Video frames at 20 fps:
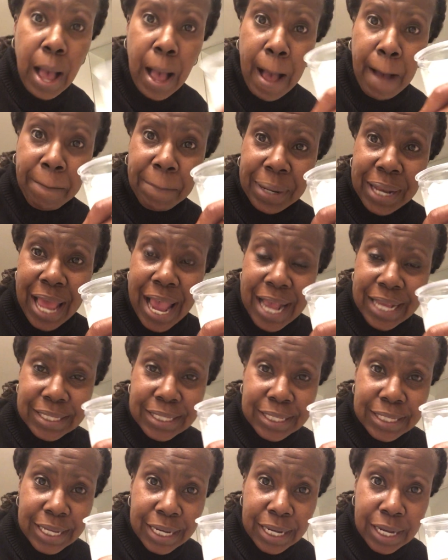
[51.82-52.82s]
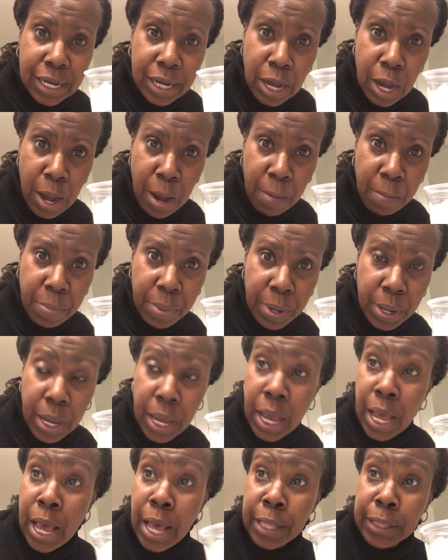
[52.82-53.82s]
a plastic cup.
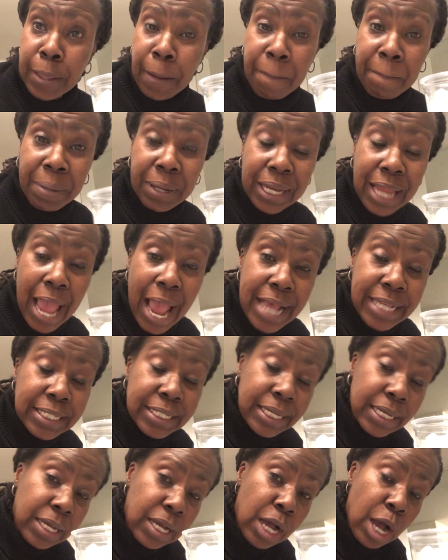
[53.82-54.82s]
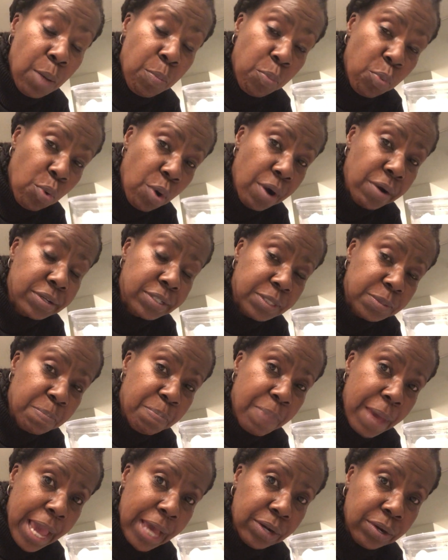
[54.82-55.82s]
The plastic cup works
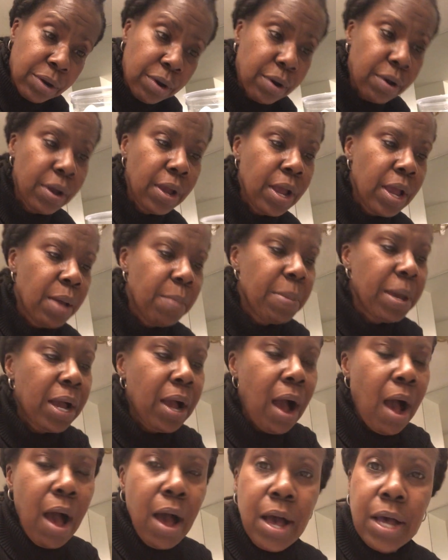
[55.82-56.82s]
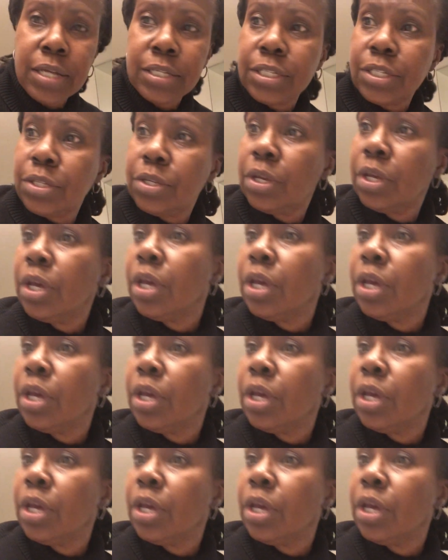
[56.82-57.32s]
better because